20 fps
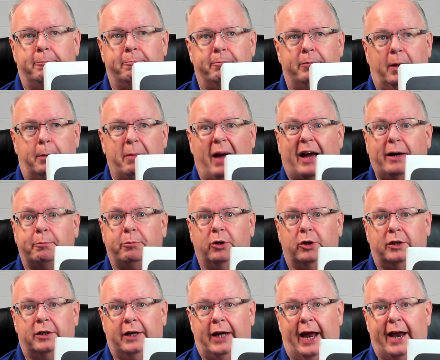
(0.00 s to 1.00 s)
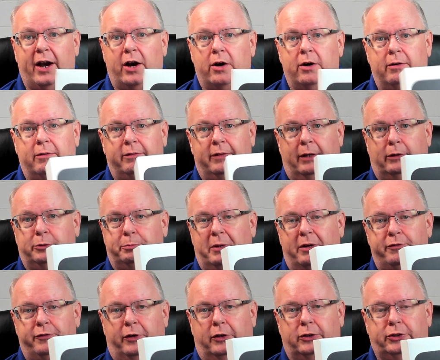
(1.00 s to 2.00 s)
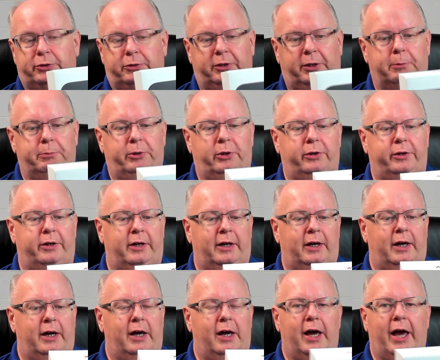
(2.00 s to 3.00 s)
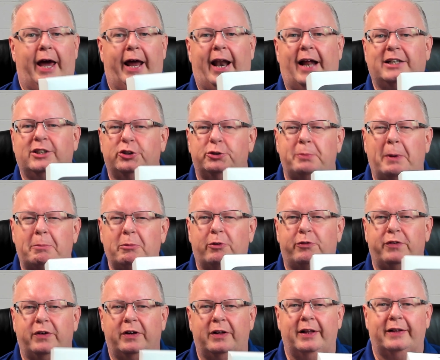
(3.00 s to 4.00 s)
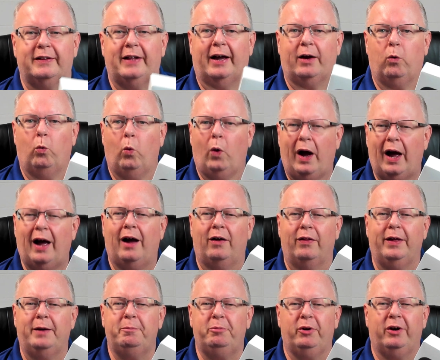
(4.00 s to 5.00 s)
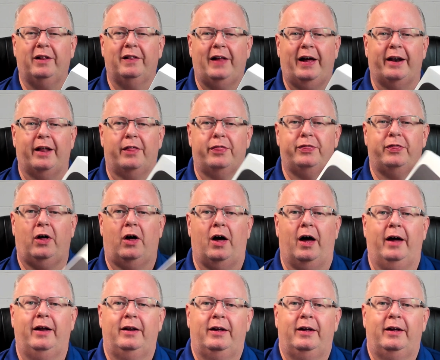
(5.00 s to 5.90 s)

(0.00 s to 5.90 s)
MacBook Air. That was my first computer, and I just remember feeling like, wow, they put a lot of thought